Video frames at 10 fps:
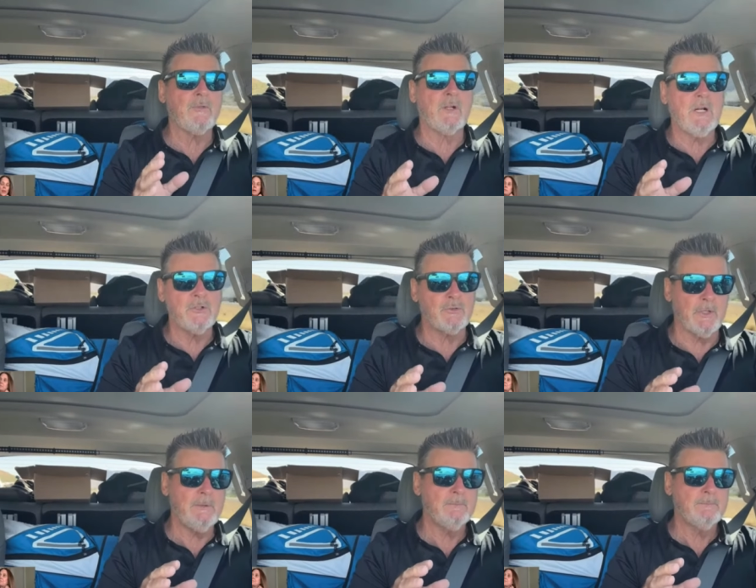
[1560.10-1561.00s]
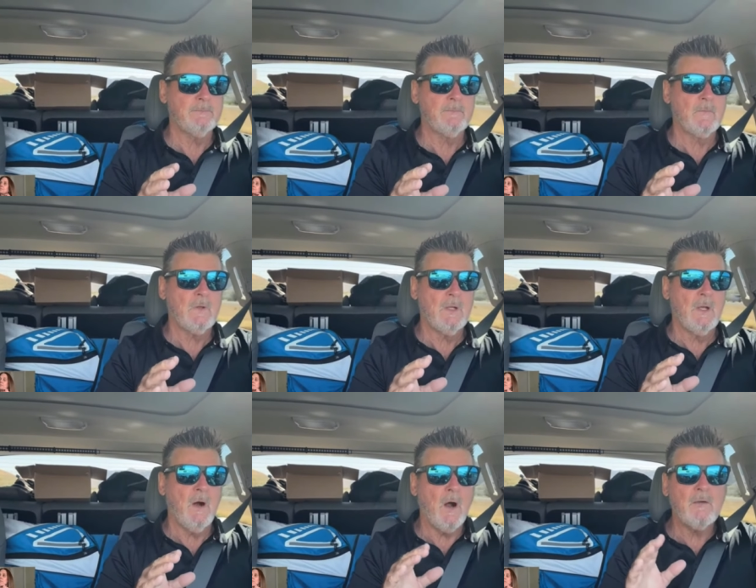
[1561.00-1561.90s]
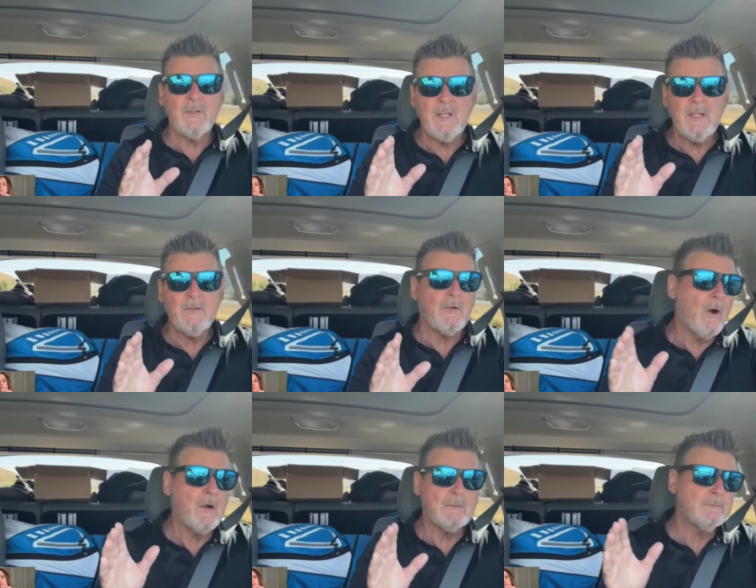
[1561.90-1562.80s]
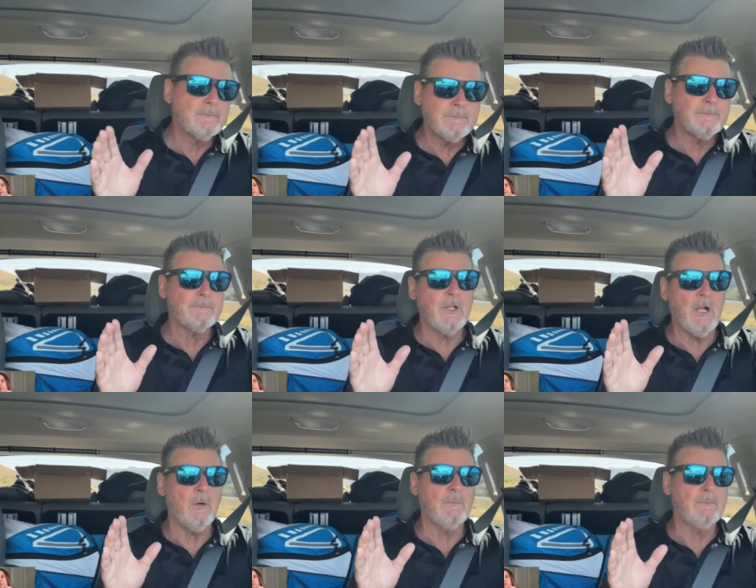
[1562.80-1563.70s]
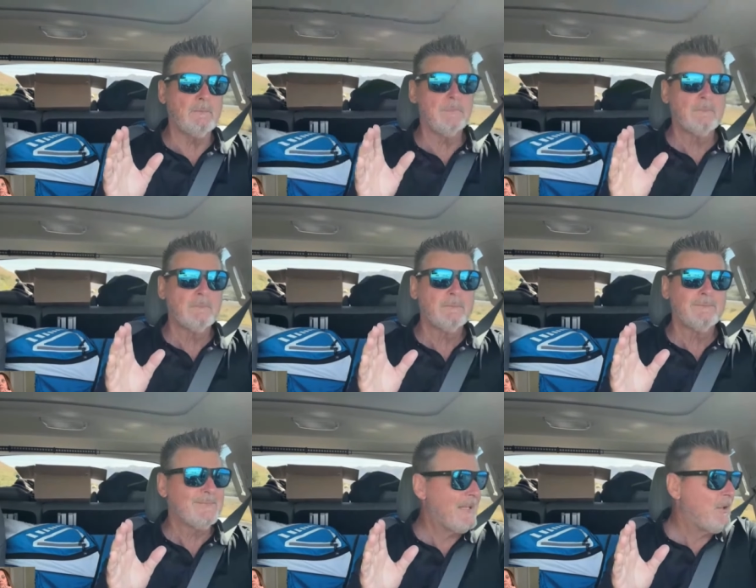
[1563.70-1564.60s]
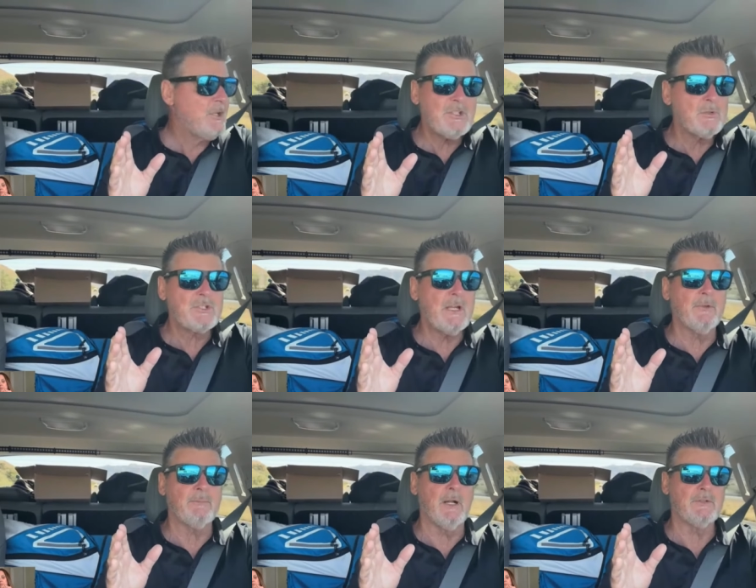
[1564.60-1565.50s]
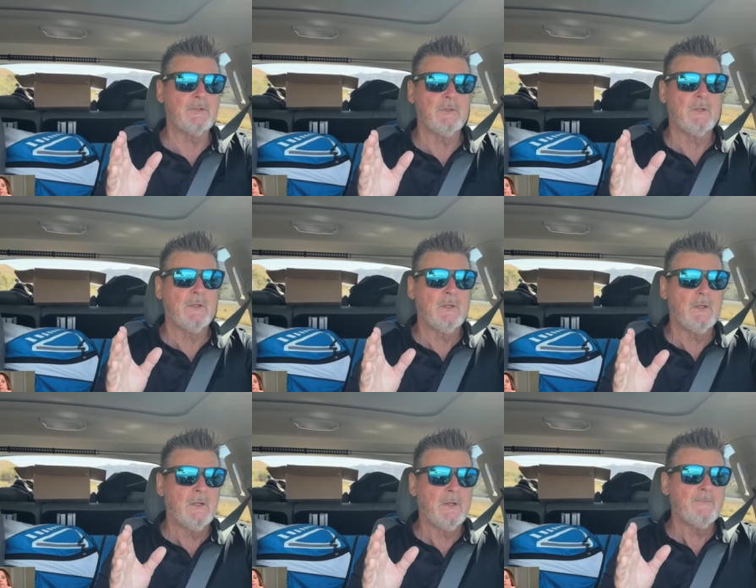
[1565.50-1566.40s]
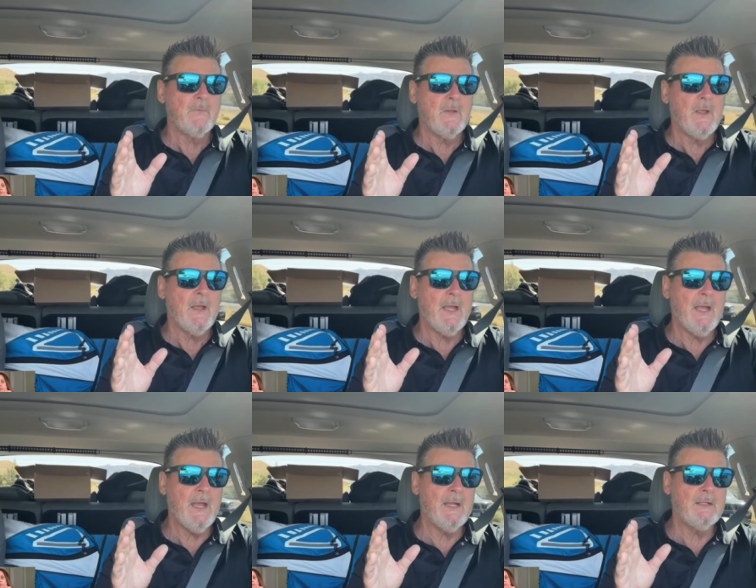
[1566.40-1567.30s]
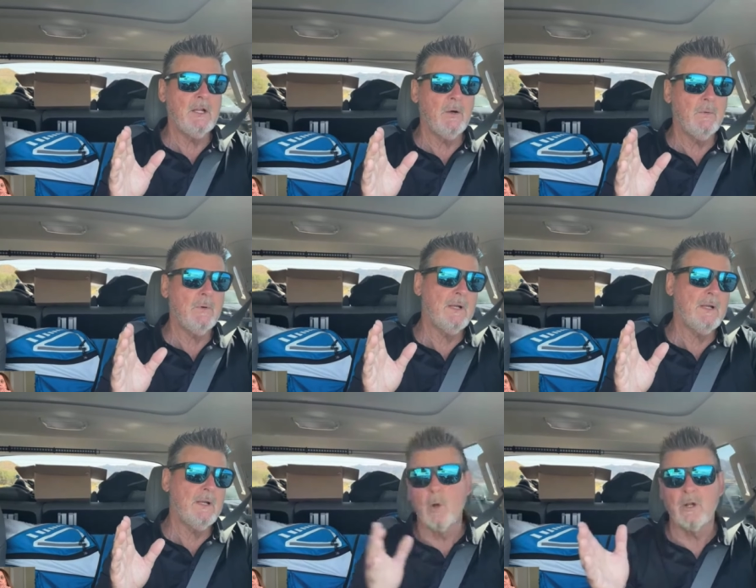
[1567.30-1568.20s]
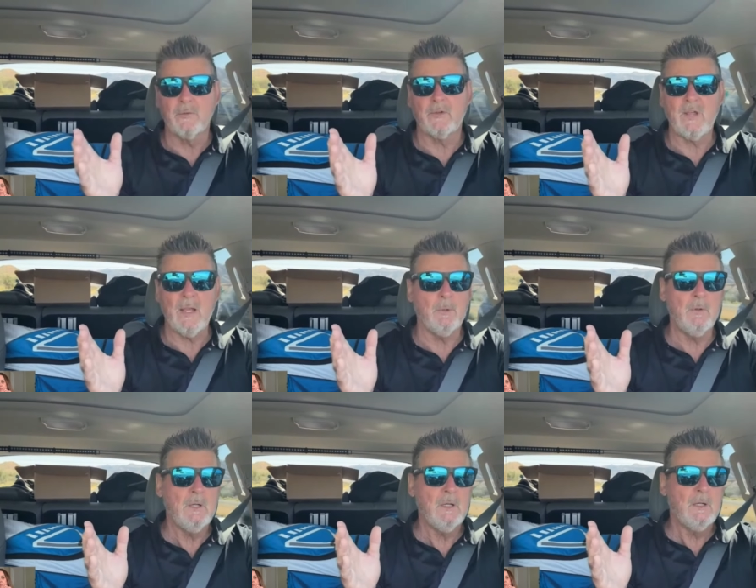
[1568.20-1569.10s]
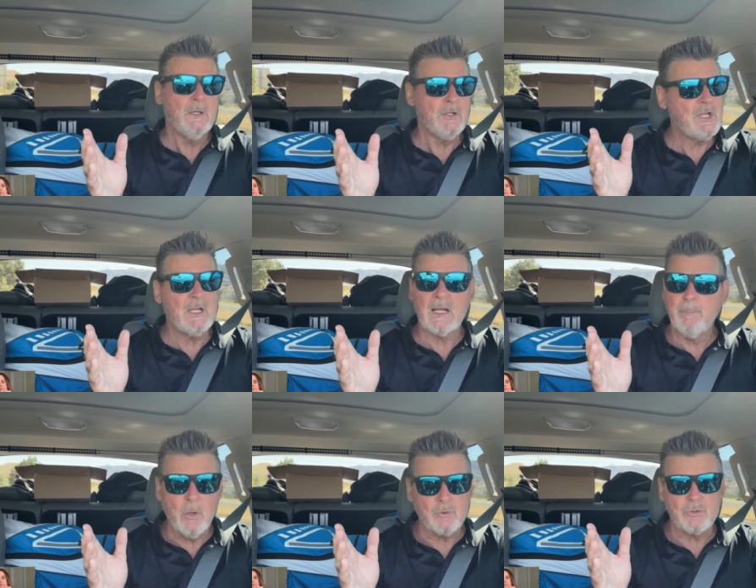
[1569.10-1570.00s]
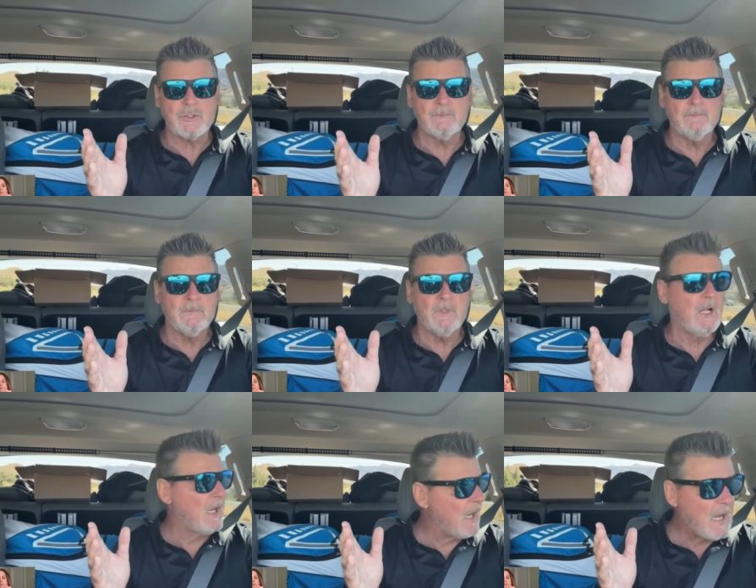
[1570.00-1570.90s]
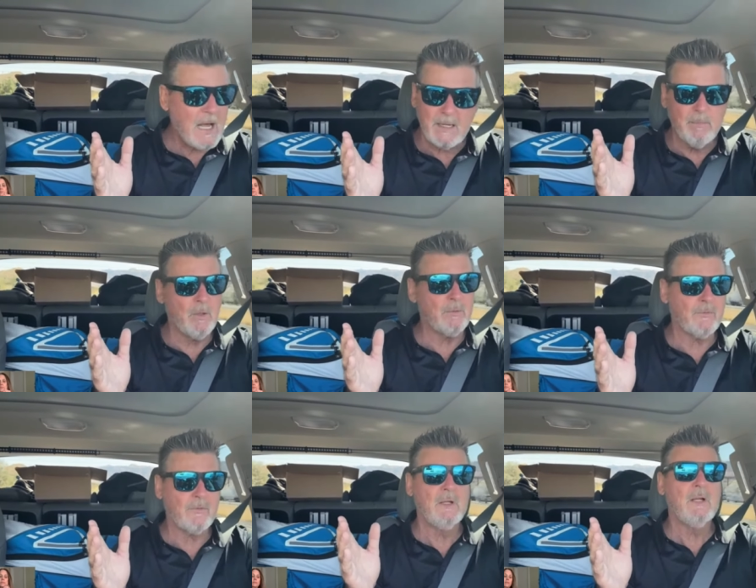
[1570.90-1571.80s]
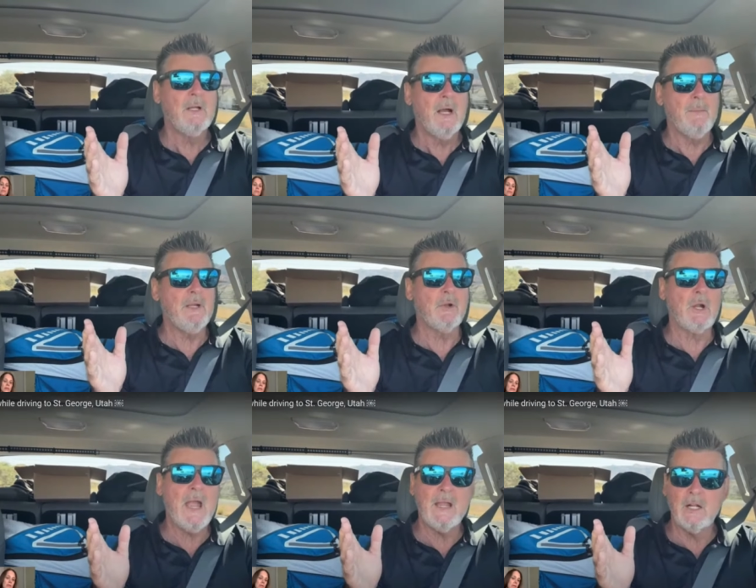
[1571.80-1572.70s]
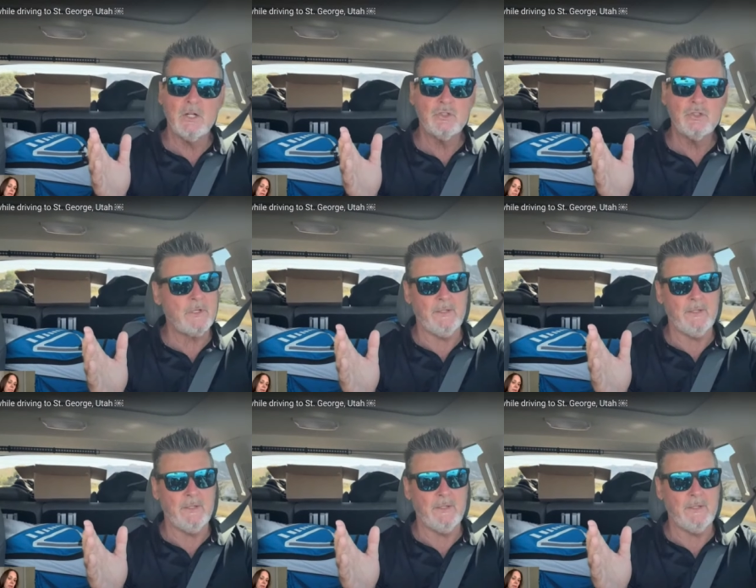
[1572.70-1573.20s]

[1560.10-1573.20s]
country, R Vs aren't, you know, they don't, you just don't see them as much. And, you know, in Florida, for example, you see a lot of boats, a lot of boats. I mean, they're hanging on trees.